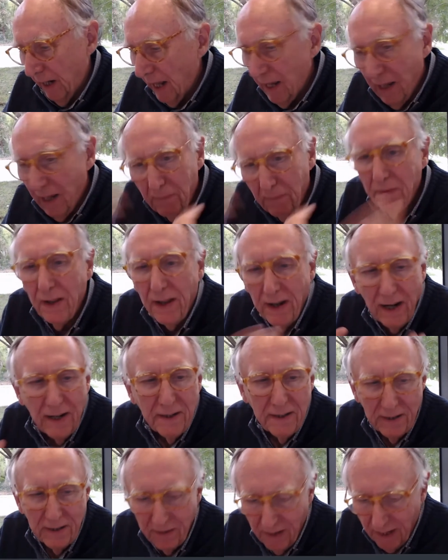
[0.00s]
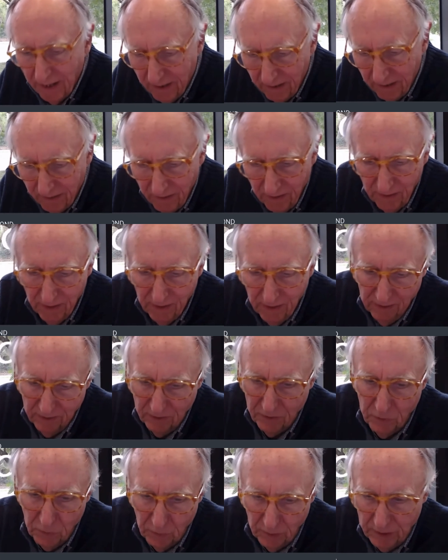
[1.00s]
And I love that idea that I could
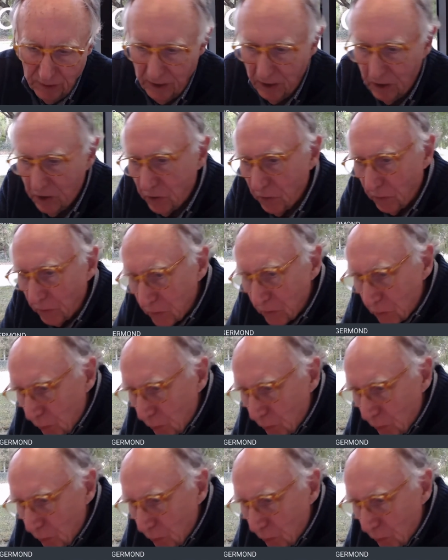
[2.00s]
do a digital